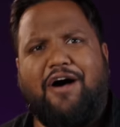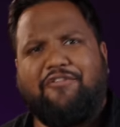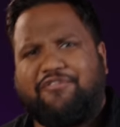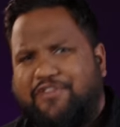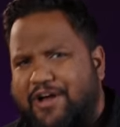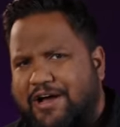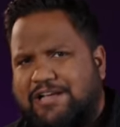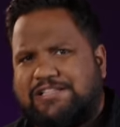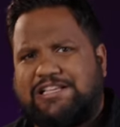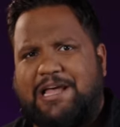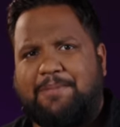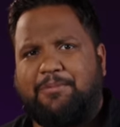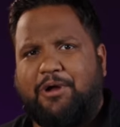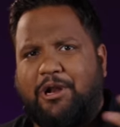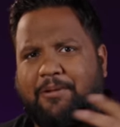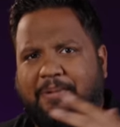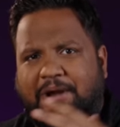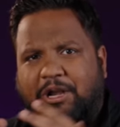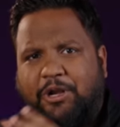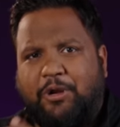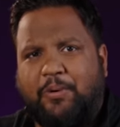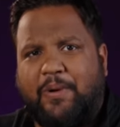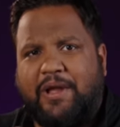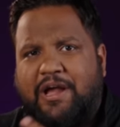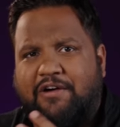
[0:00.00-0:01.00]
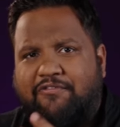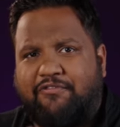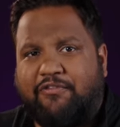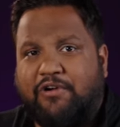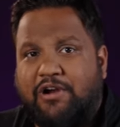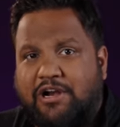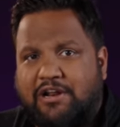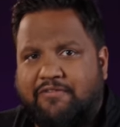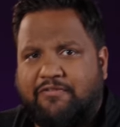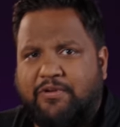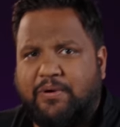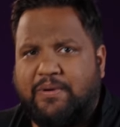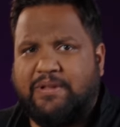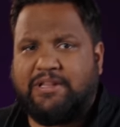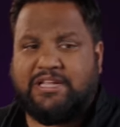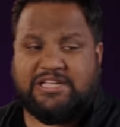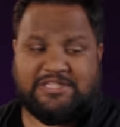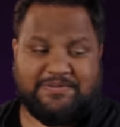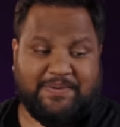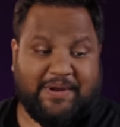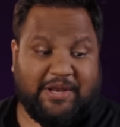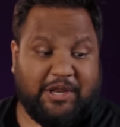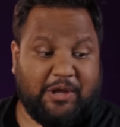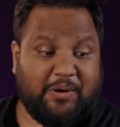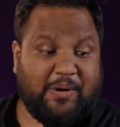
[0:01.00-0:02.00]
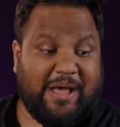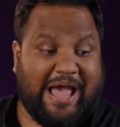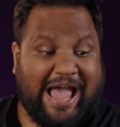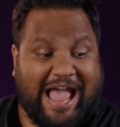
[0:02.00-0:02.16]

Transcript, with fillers: Of course I'm going to be doing a full review in this video